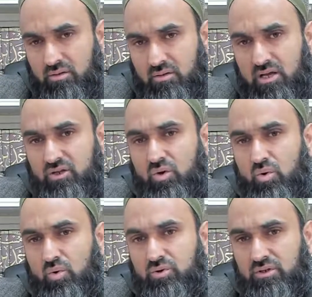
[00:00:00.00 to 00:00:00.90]
and
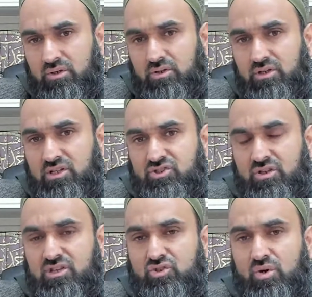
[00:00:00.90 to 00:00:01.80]
call each
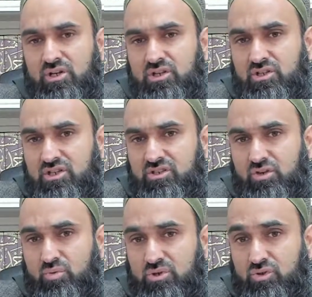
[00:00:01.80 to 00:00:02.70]
other, enjoying each
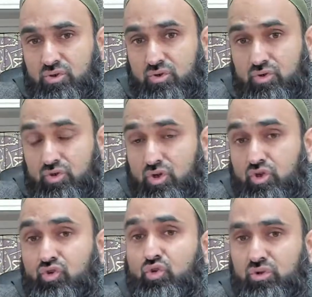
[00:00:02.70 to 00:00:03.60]
other towards
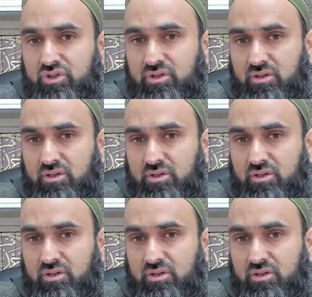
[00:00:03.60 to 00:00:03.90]
truth.